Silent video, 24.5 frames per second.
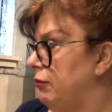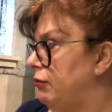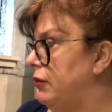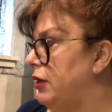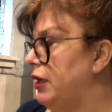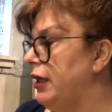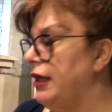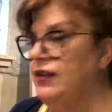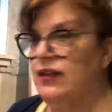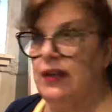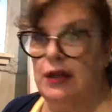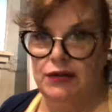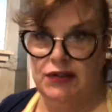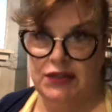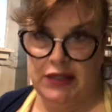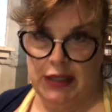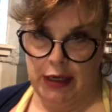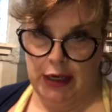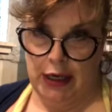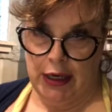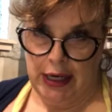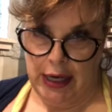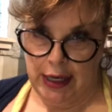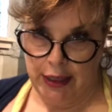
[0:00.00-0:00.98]
But as I
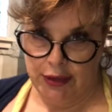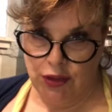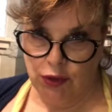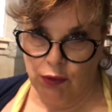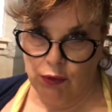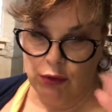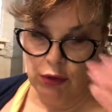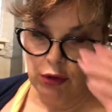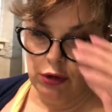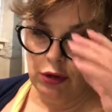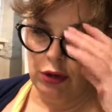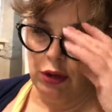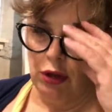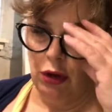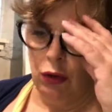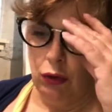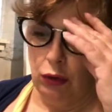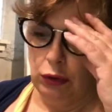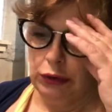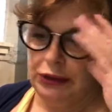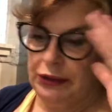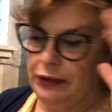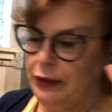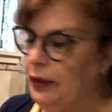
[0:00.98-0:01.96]
said, I had to order
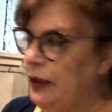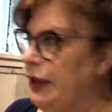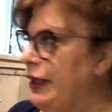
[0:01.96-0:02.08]
gold,